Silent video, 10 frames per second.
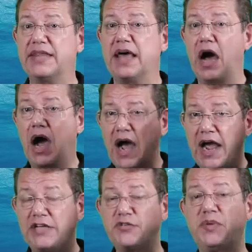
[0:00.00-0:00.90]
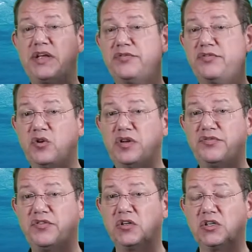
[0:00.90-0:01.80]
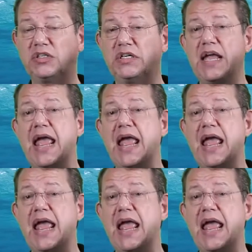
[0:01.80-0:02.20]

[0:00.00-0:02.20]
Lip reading: the eyes being fluid-filled